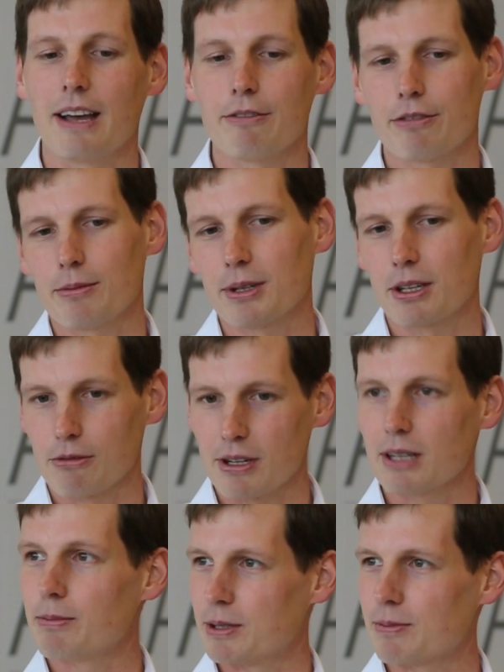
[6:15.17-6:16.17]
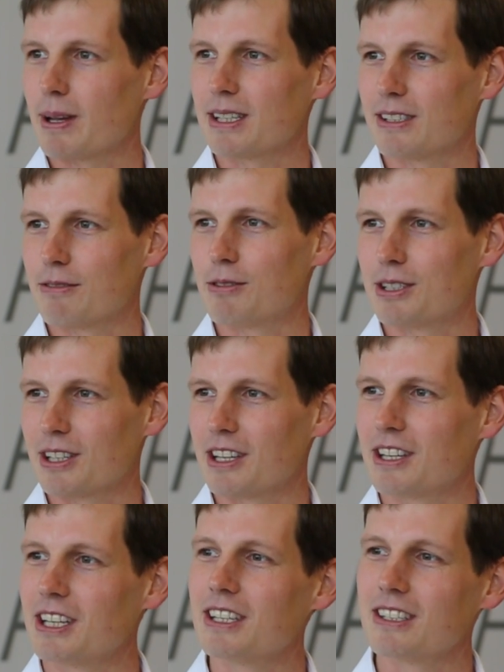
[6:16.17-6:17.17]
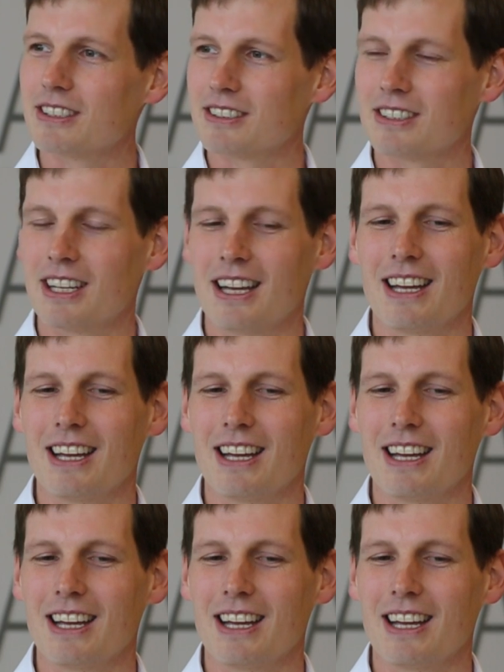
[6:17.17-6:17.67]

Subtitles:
From a career perspective, which I think is